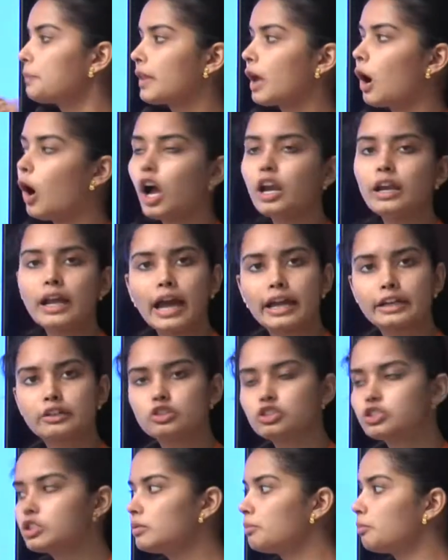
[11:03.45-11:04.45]
all
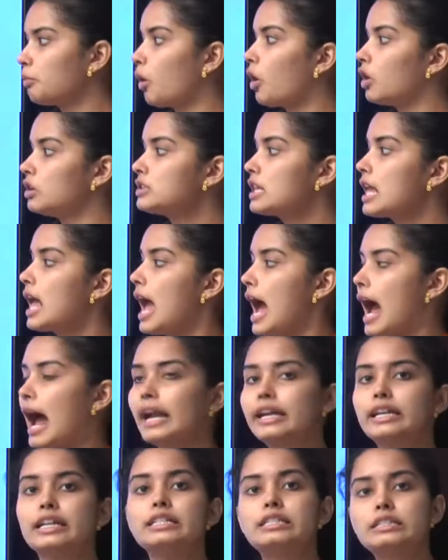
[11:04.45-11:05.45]
hydrogen bonds
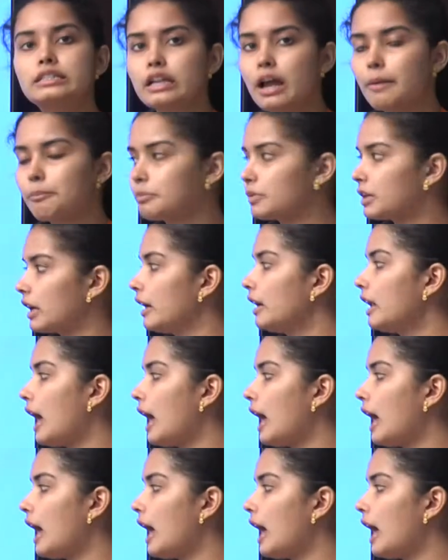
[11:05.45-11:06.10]
are disrupted